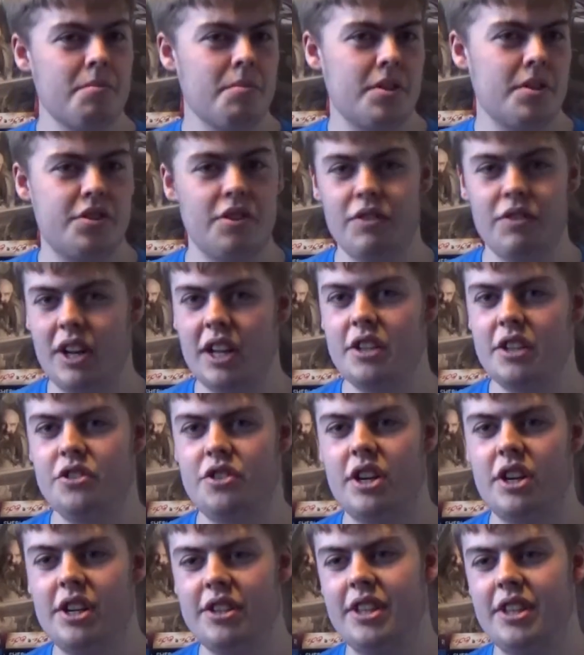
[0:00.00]
Silver Linings
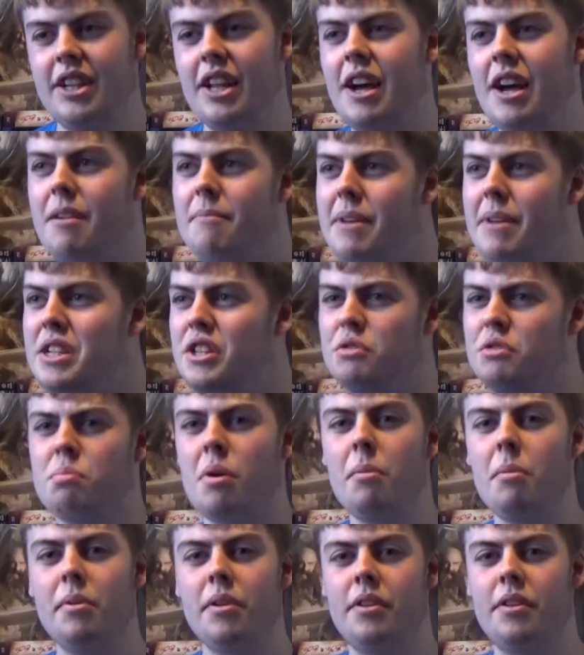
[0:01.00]
or anything like that. Mine's
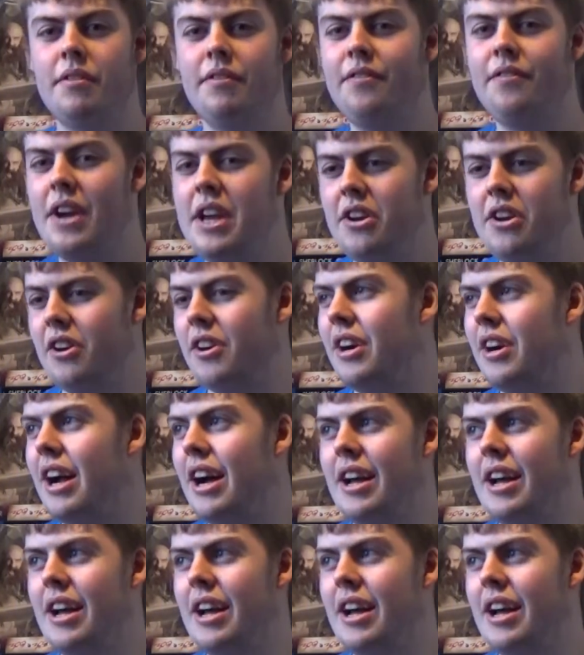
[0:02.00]
probably The Fighter.